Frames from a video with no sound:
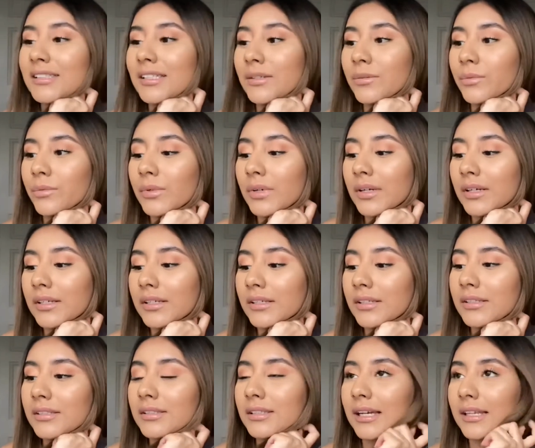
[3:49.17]
It
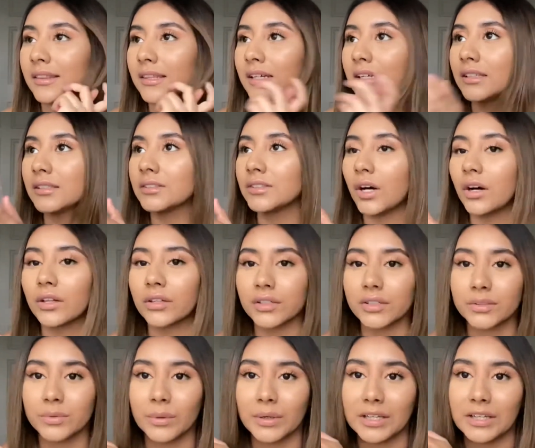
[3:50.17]
was, I think,
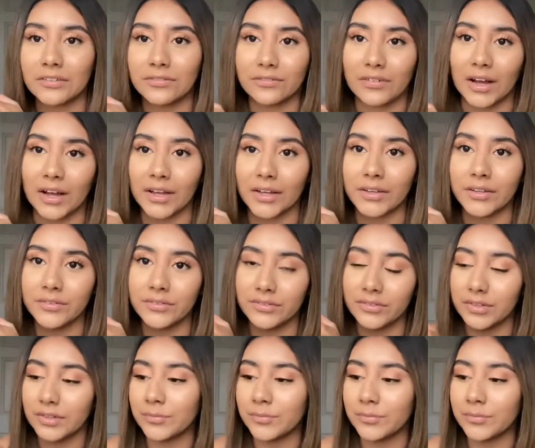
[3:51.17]
$1.25.